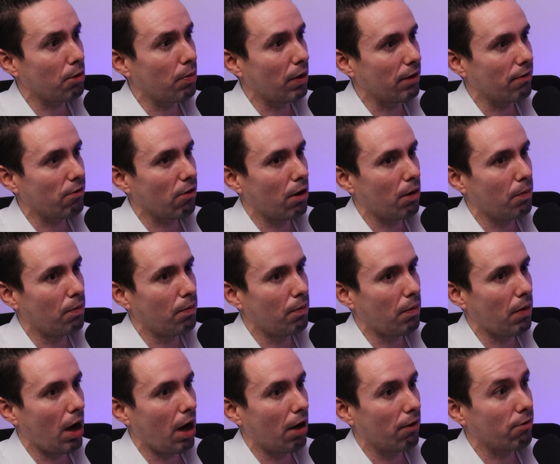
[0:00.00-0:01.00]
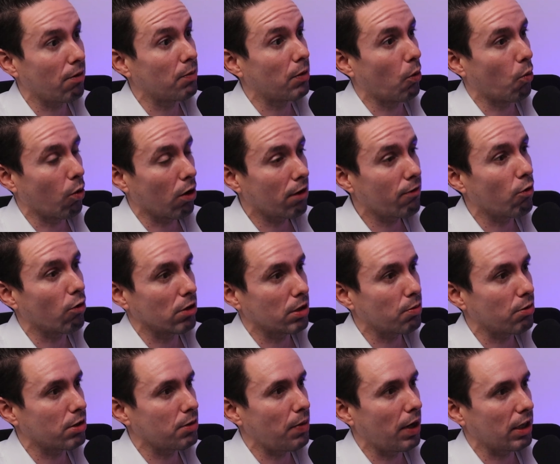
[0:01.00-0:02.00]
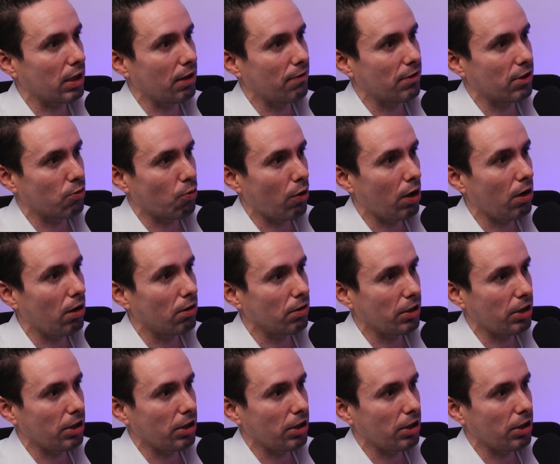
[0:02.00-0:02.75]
but from the workforce perspective as well.